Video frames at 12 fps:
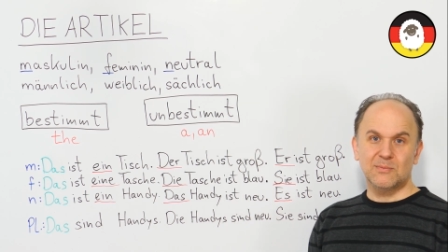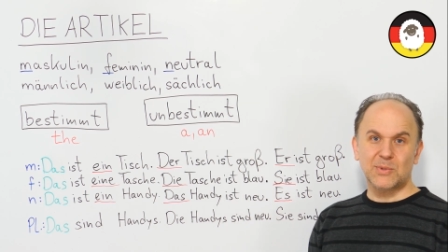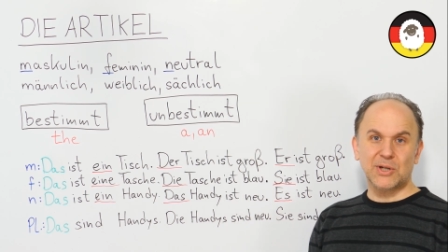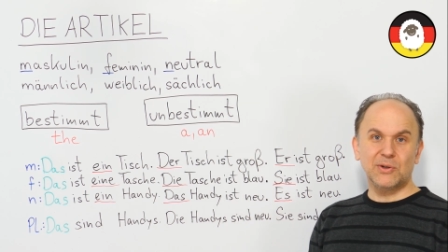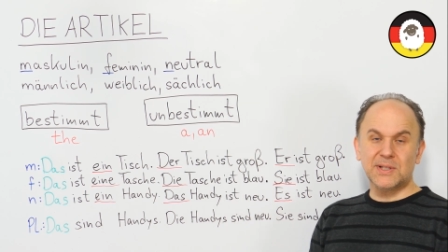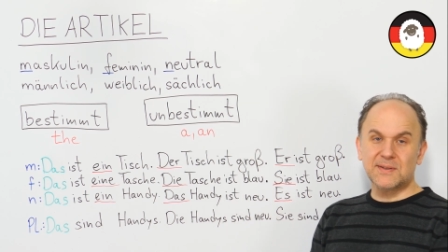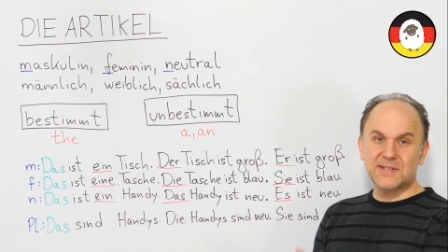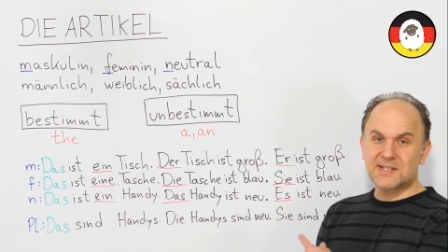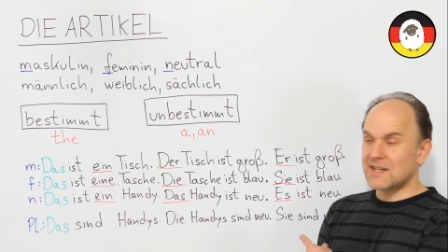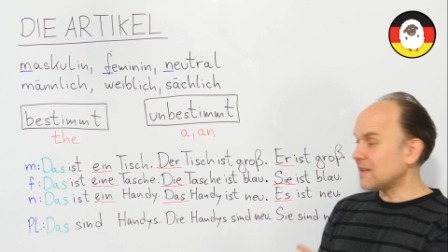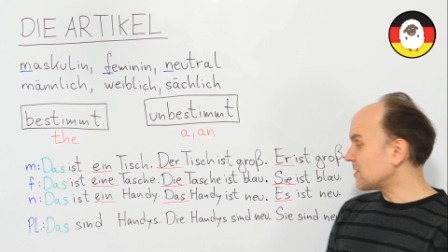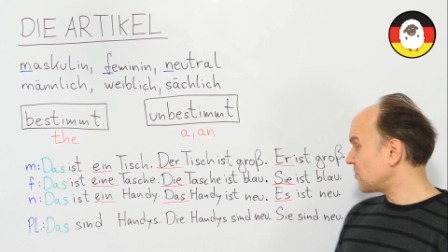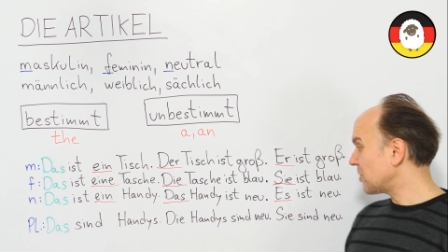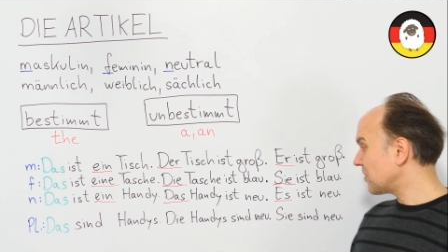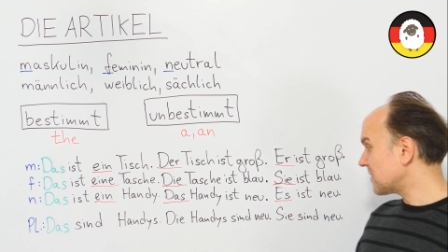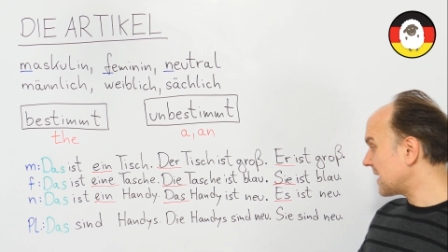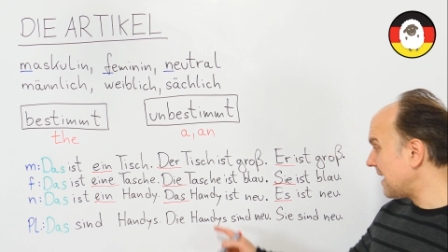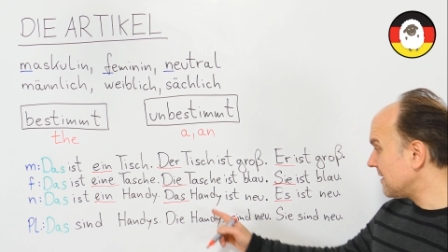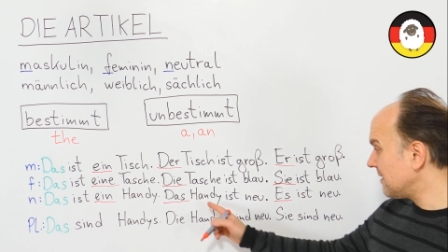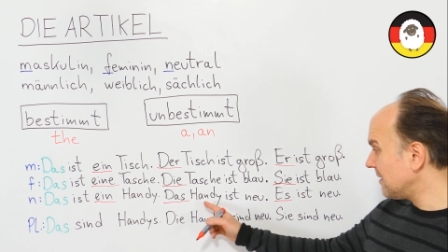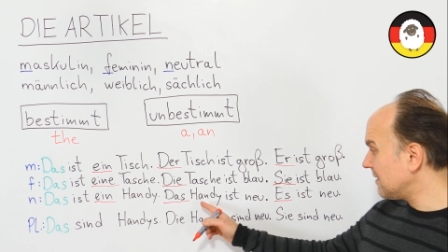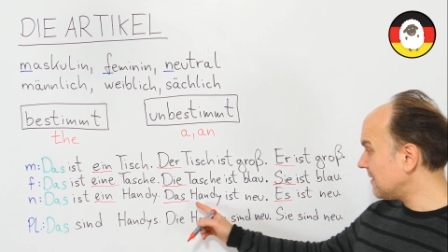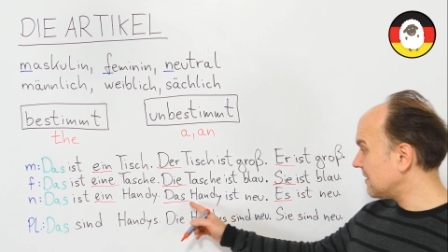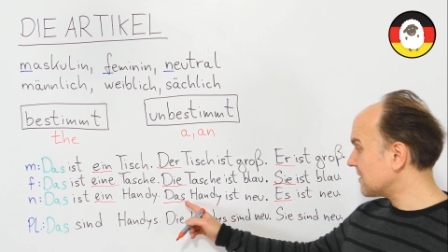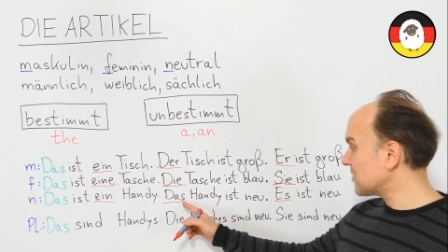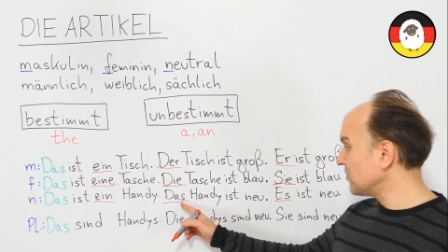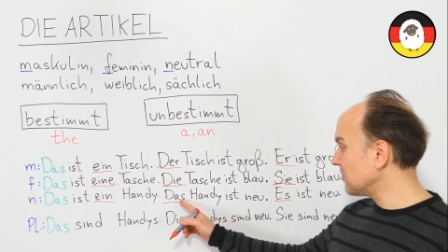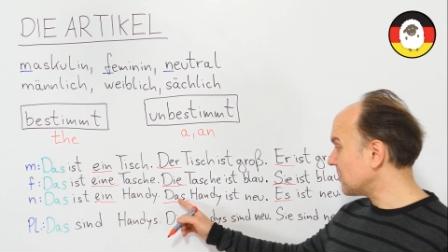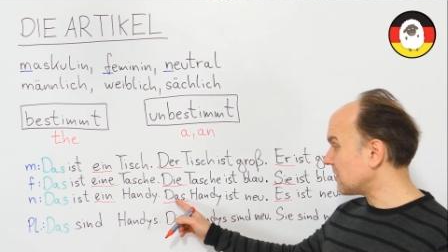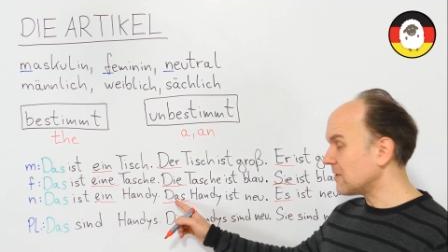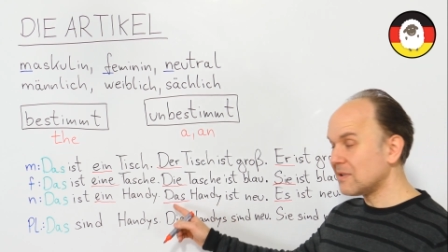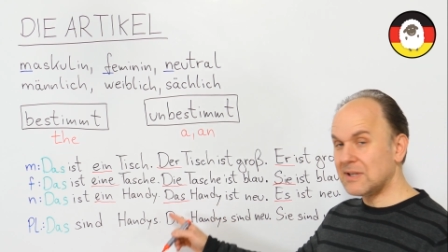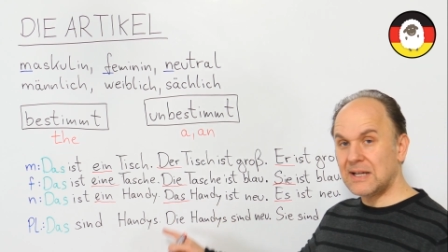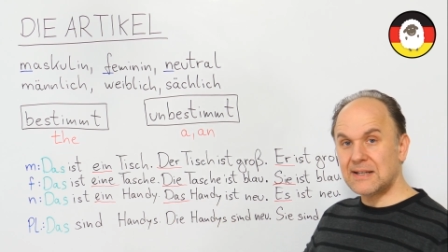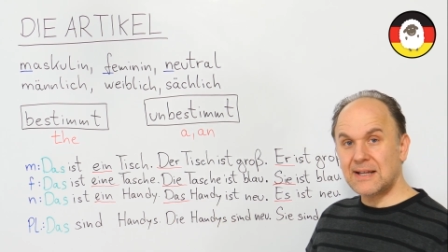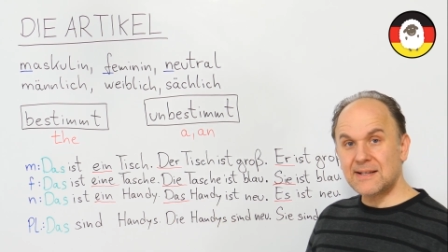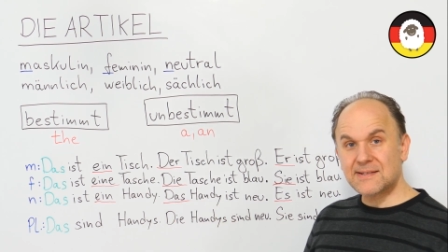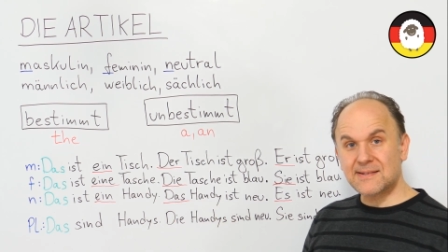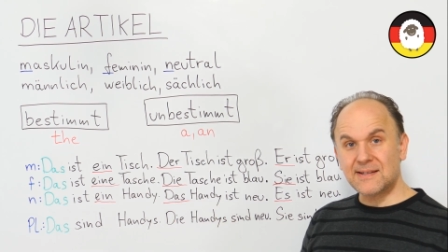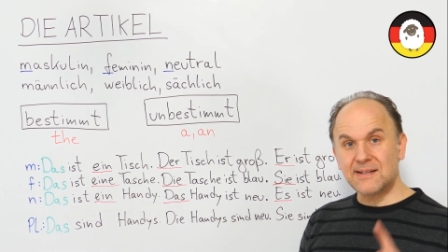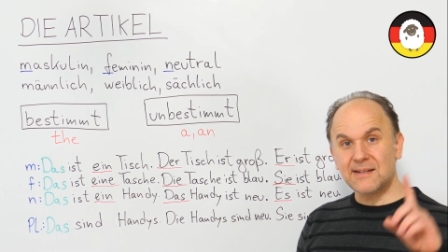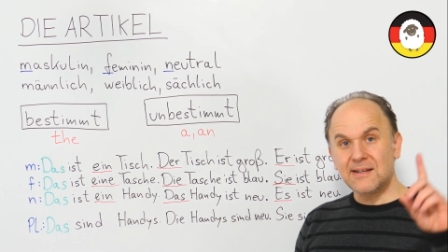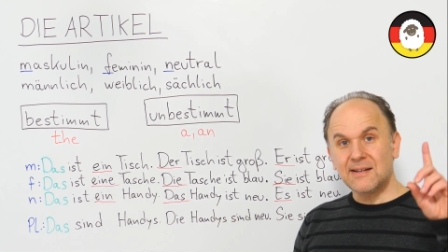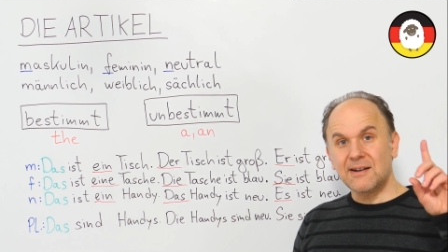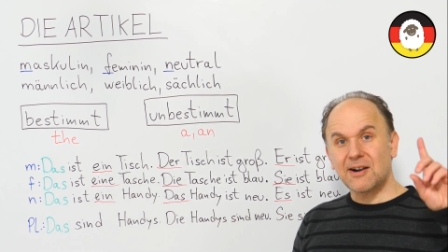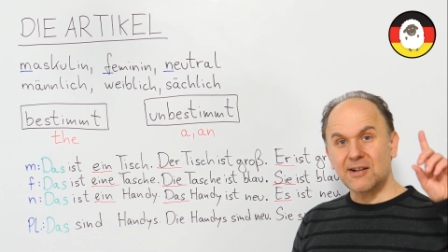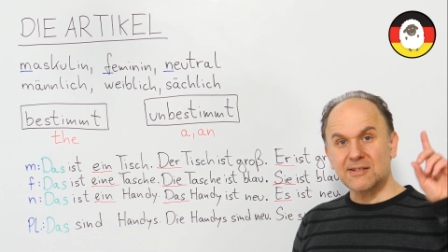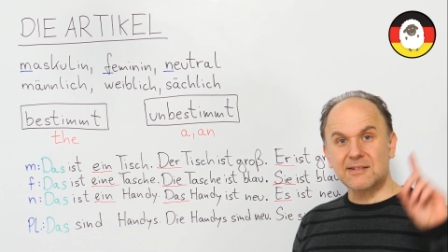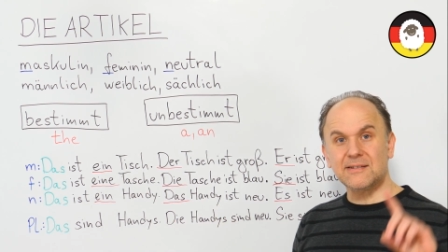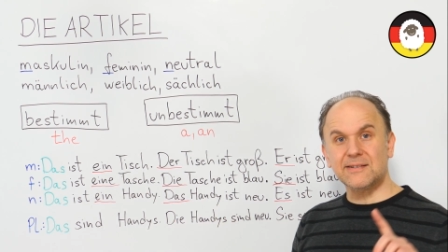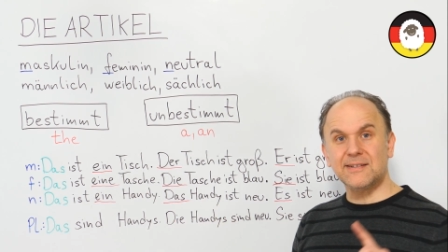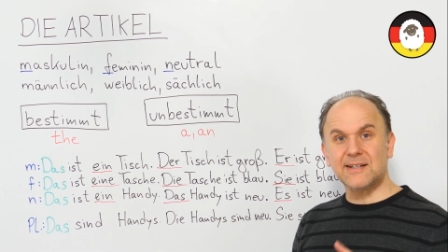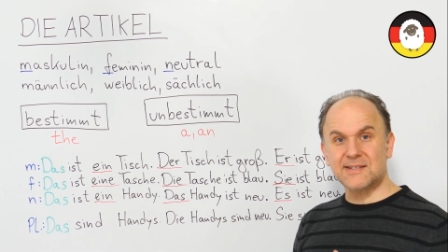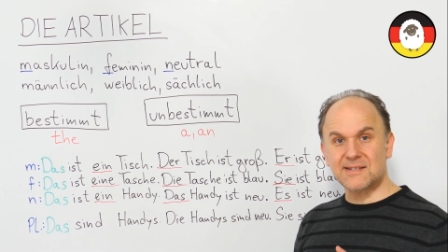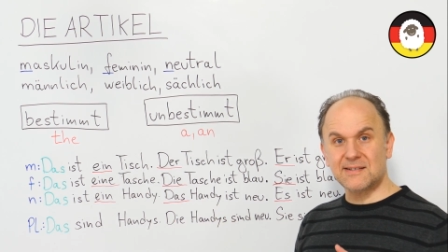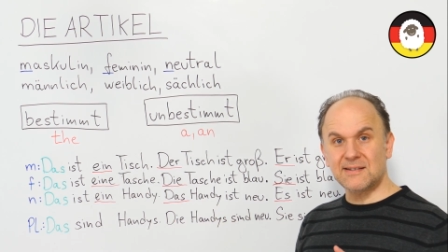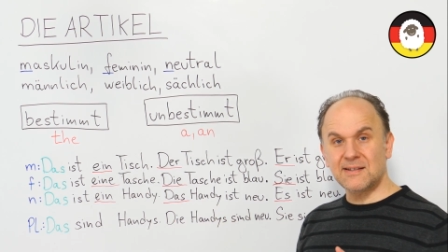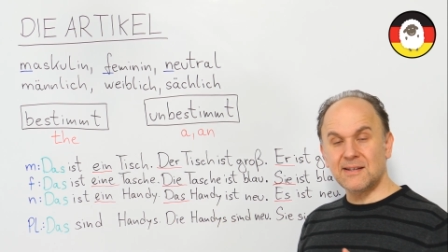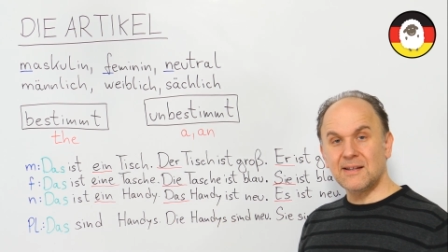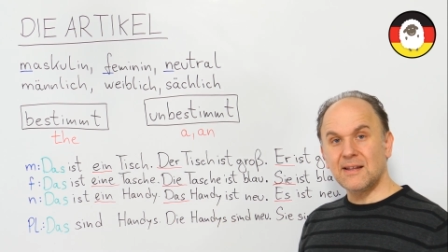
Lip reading: But only in this case, because Handy is neuter. It has the article das.